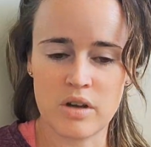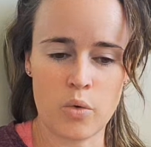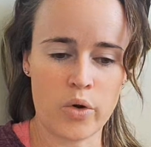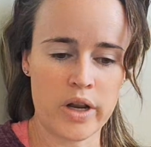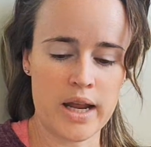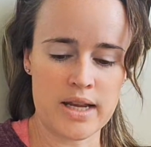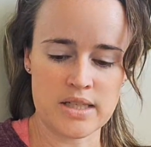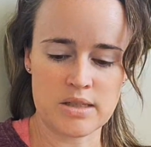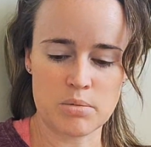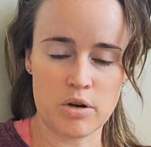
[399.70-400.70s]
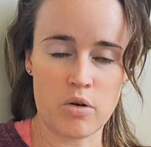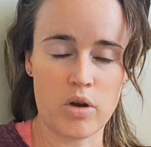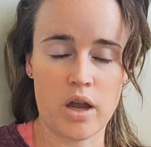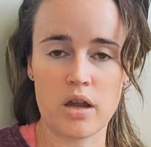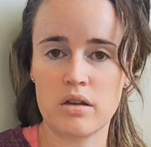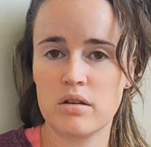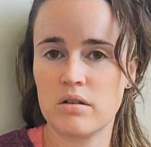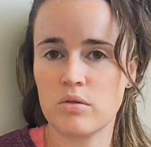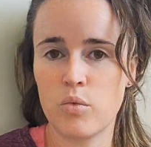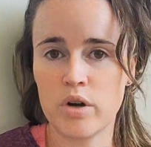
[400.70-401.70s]
where we're going to ask Spirit, okay,
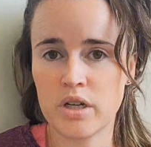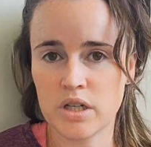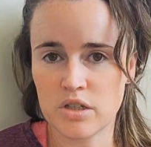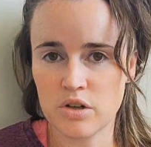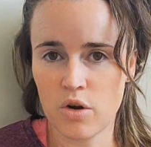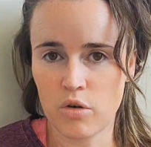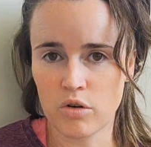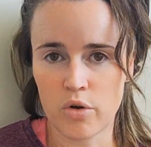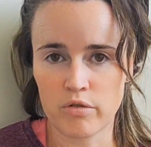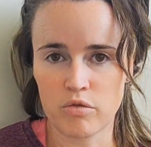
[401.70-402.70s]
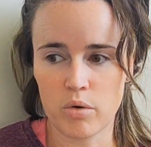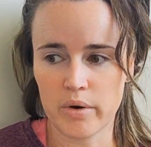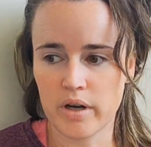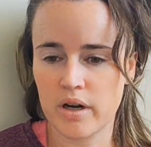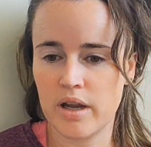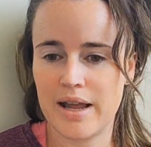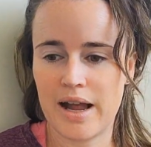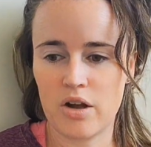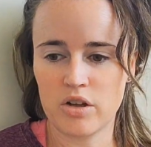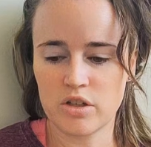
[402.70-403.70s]
what do you need to know going forward?
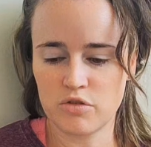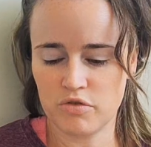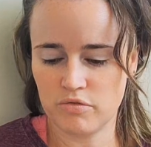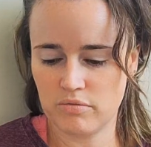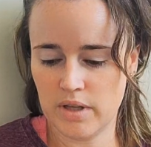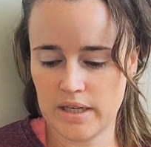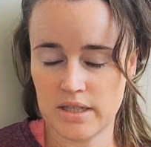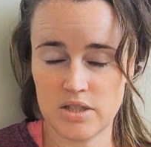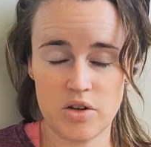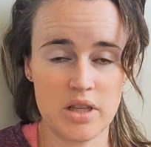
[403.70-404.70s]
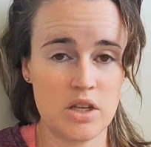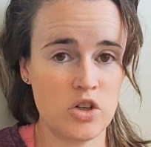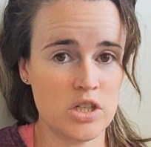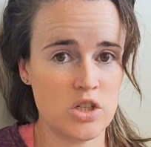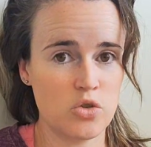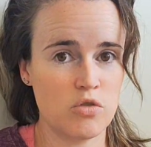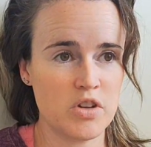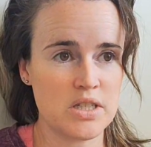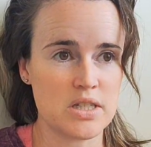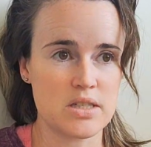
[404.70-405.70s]
How can you, like, is there anything you need to do to
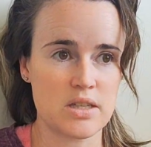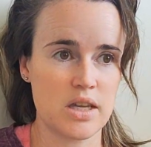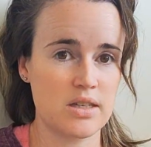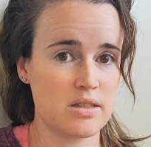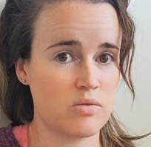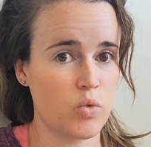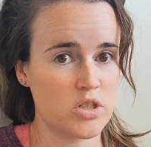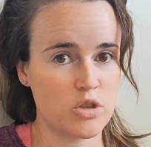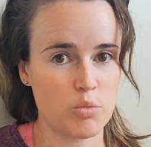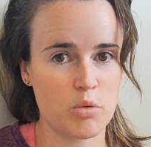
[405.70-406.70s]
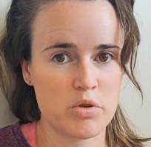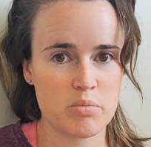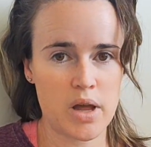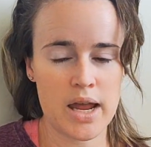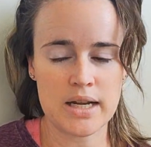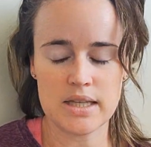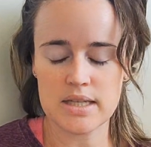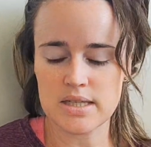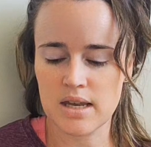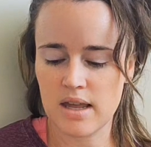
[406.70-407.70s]
fix this? Like, is what's the purpose behind
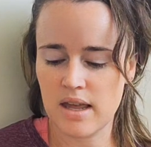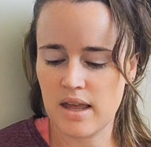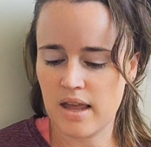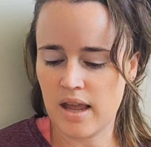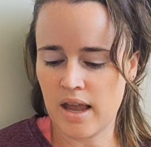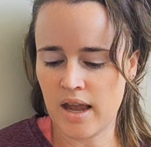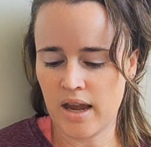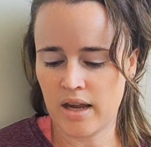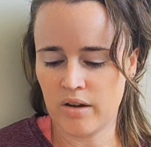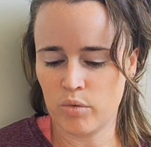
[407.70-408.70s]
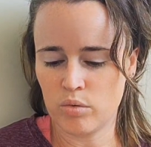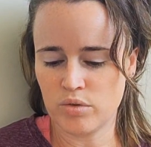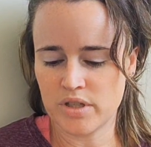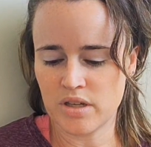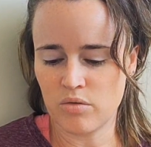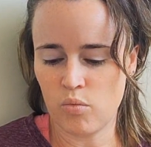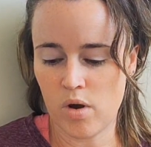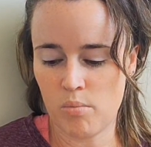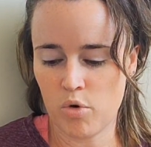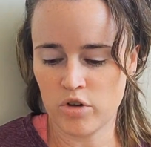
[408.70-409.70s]
this? And we will see
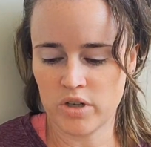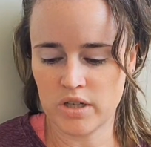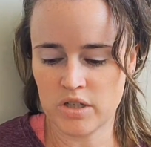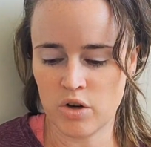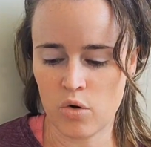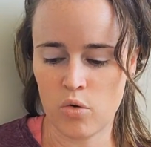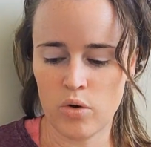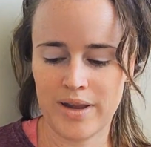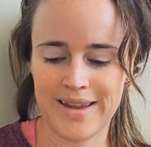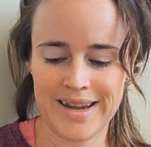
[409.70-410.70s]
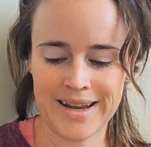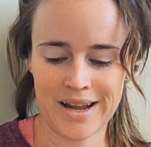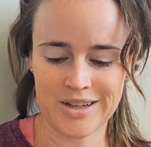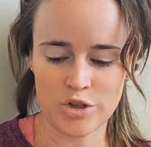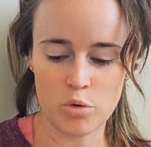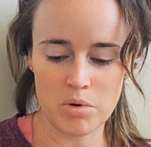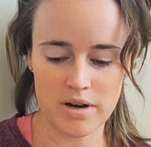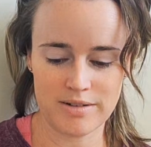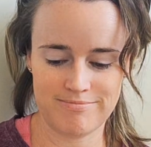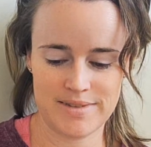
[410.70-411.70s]
what more you need to know in
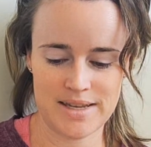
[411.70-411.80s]
October